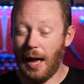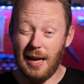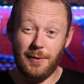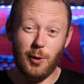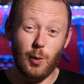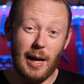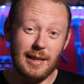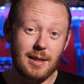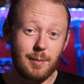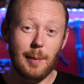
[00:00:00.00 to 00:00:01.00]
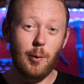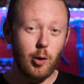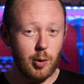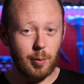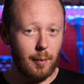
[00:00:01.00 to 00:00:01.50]
If you ask some people,
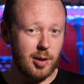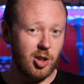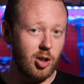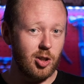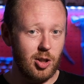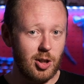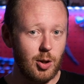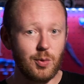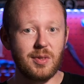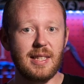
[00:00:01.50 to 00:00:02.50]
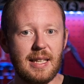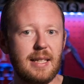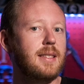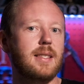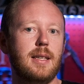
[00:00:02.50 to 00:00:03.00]
you probably shouldn't use
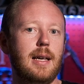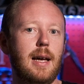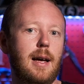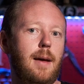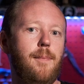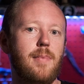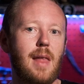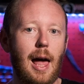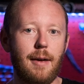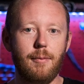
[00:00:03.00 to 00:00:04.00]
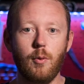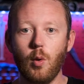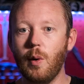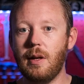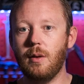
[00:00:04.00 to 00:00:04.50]
these. I've
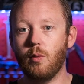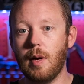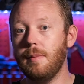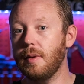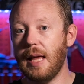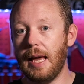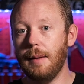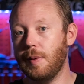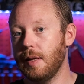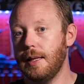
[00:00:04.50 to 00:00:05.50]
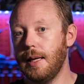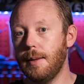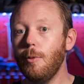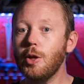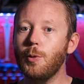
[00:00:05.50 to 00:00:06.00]
ruined rim tape
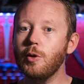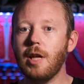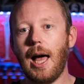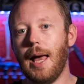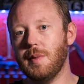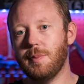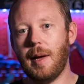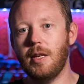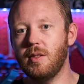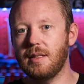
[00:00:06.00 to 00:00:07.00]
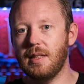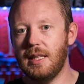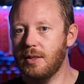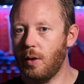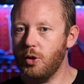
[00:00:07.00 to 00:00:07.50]
multiple times by using
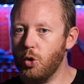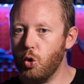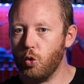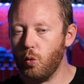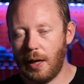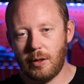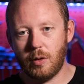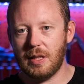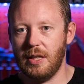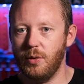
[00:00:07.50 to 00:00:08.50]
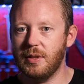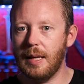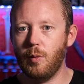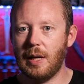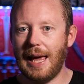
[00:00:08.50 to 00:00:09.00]
these, so I try to only use
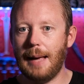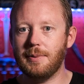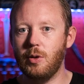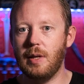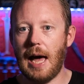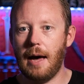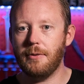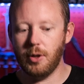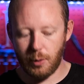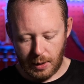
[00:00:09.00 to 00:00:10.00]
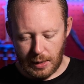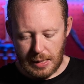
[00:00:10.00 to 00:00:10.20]
them when I absolutely have to.